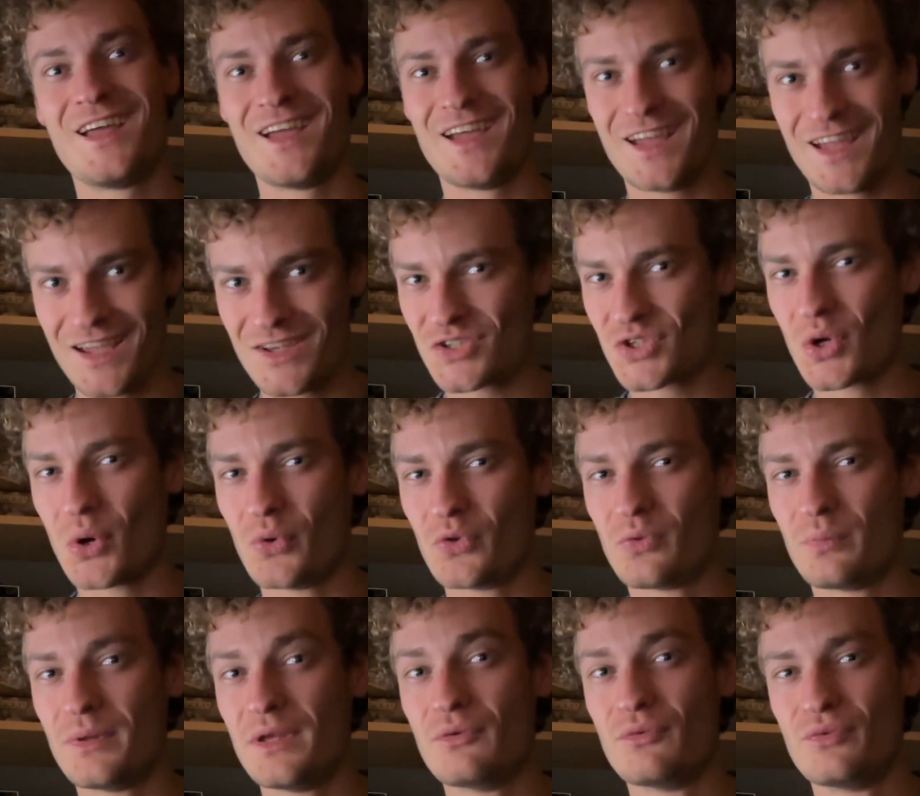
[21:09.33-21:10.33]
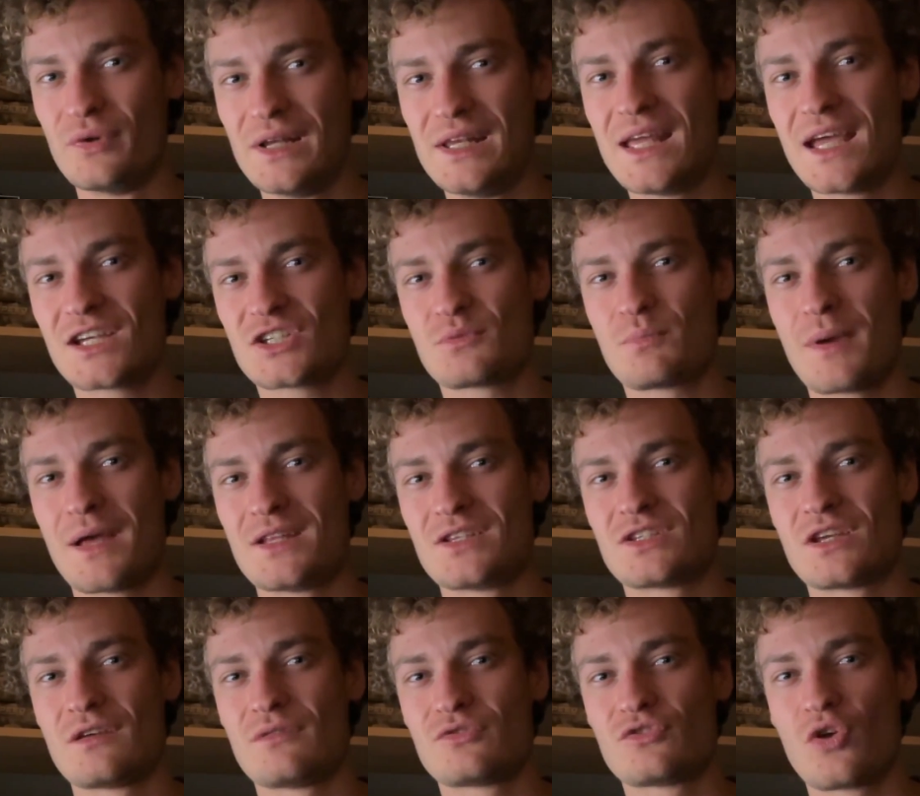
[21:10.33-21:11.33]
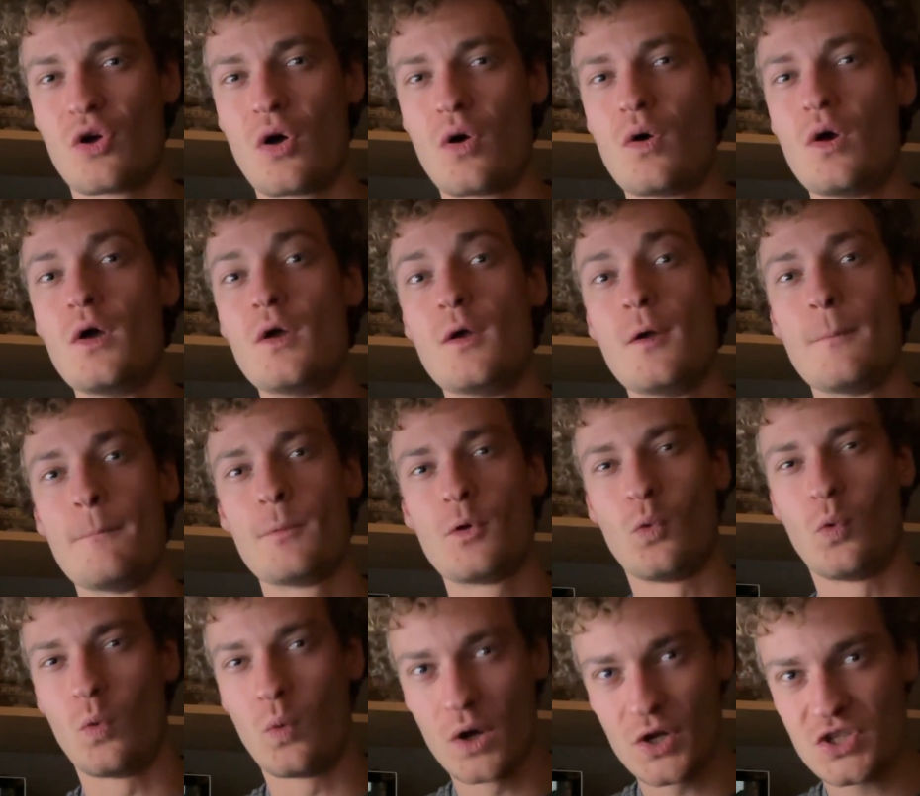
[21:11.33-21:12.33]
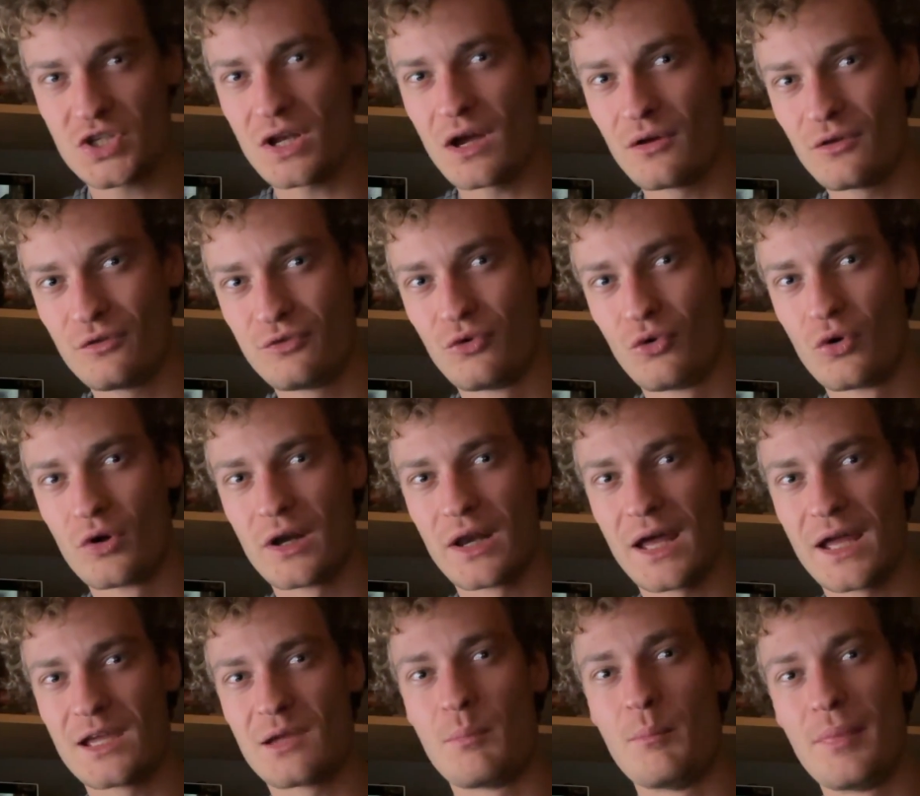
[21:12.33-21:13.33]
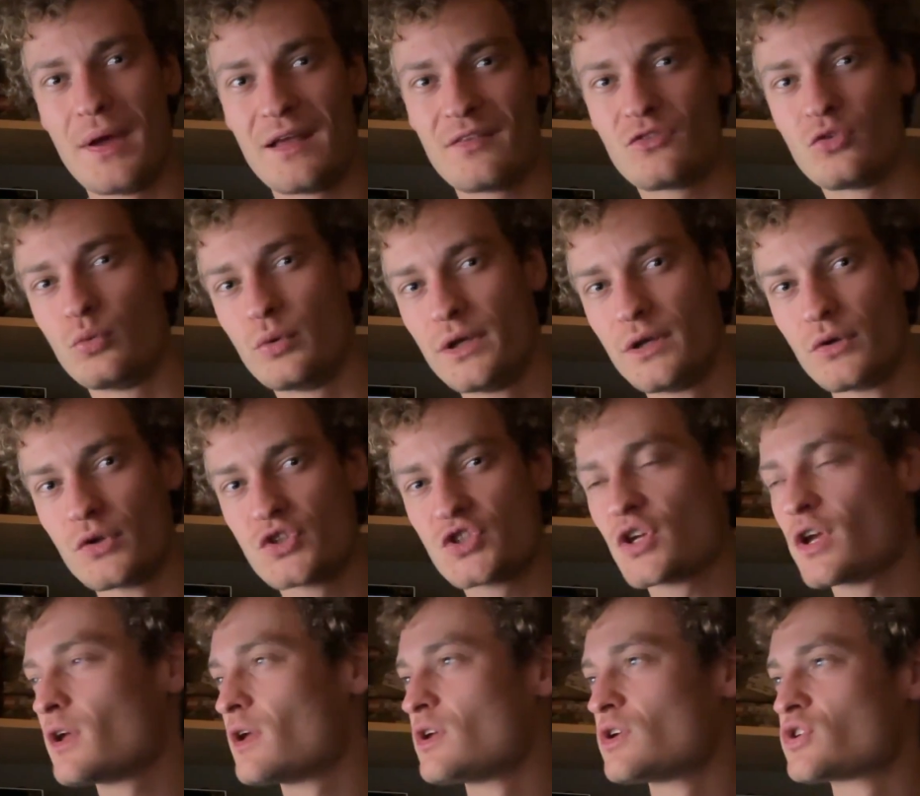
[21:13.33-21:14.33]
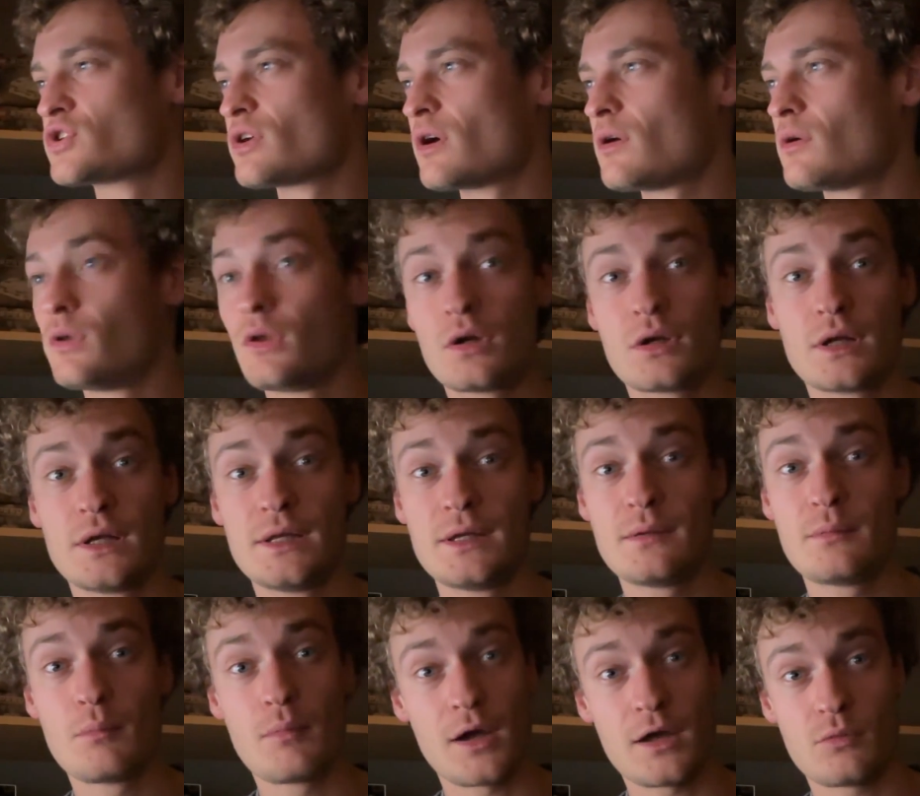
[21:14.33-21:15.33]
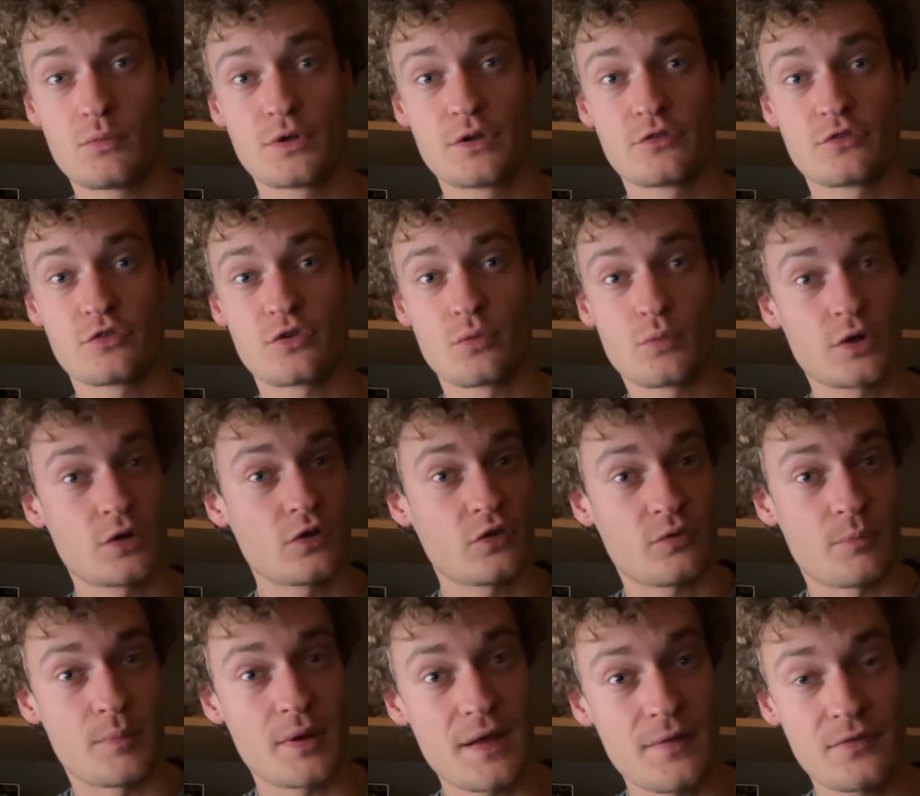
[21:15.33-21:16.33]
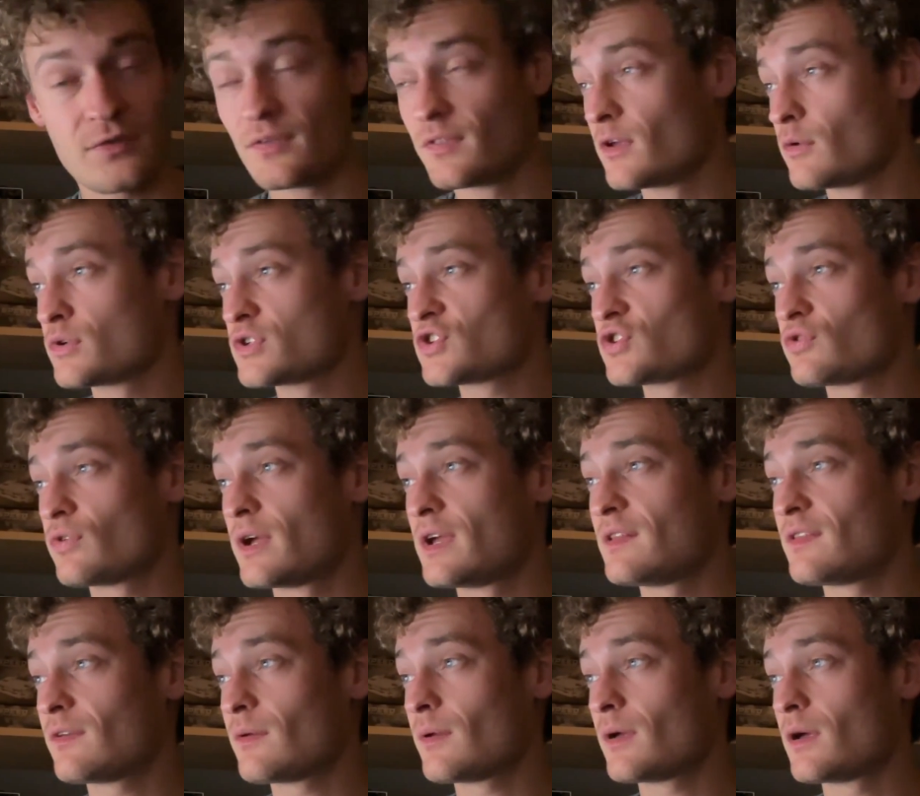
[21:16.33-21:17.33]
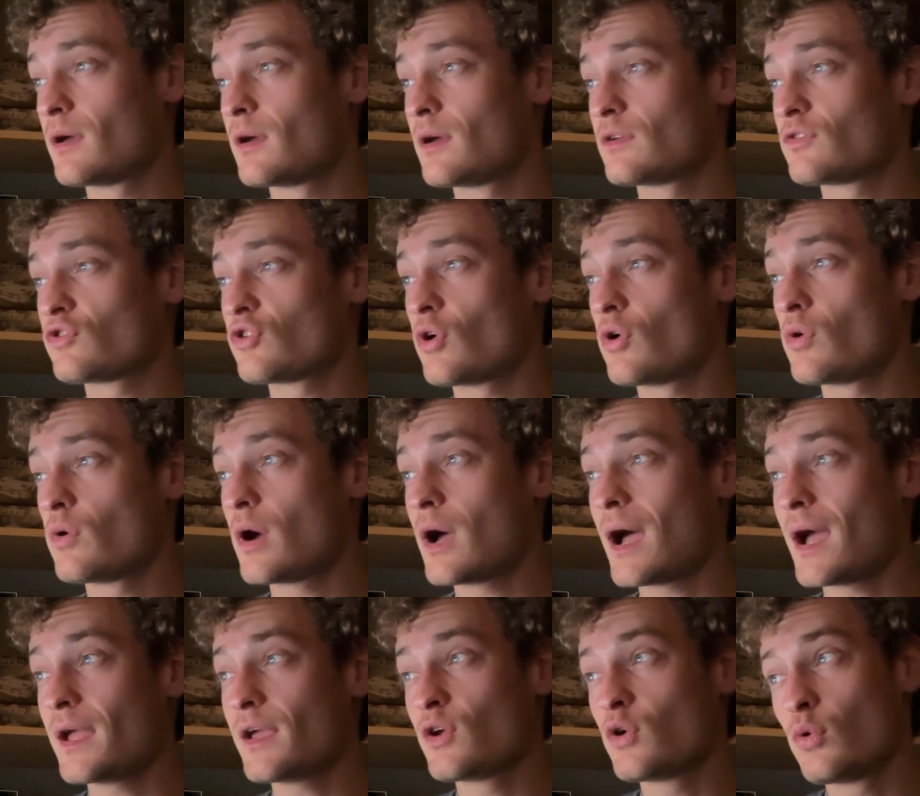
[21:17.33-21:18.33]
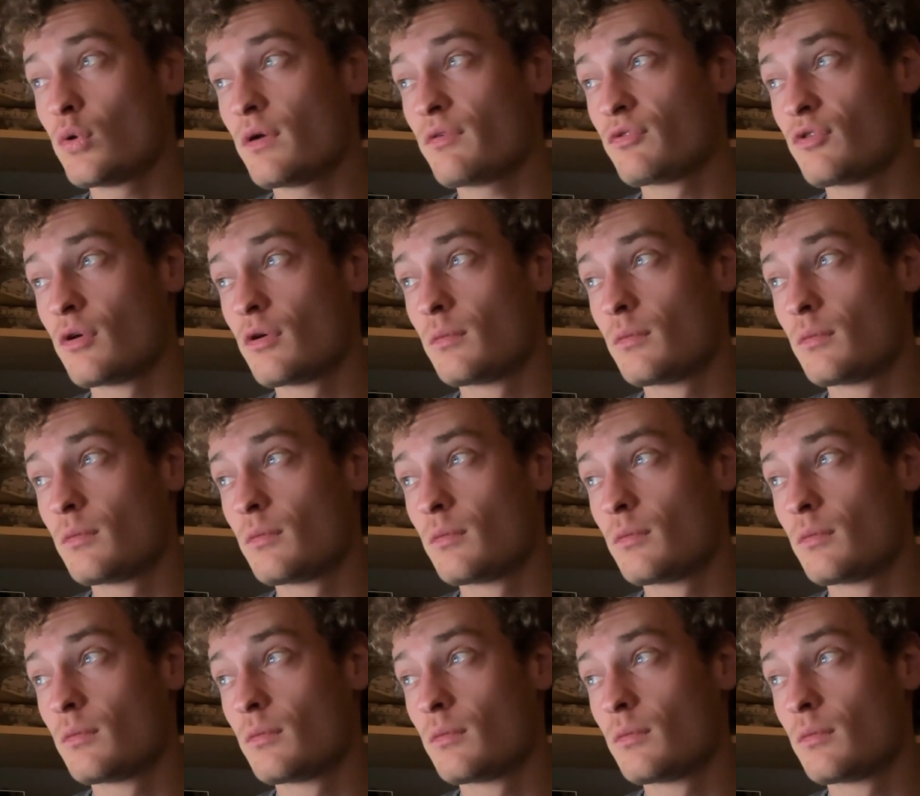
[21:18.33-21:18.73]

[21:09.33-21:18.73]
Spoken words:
is going to be really expensive. So watch out for like bent wheels. So luckily my wheels were not bent, they were straight. So I could have